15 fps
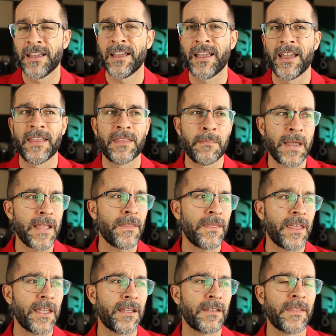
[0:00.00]
and the main
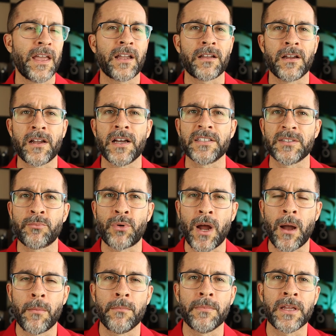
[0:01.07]
thing that could cause a
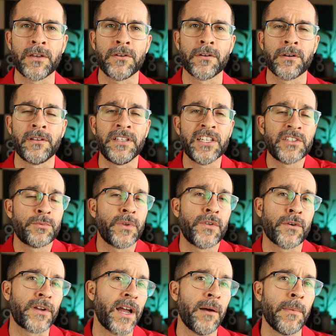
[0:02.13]
problem in your, at least with
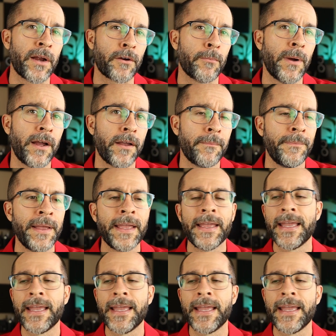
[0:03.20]
your gut microbiome,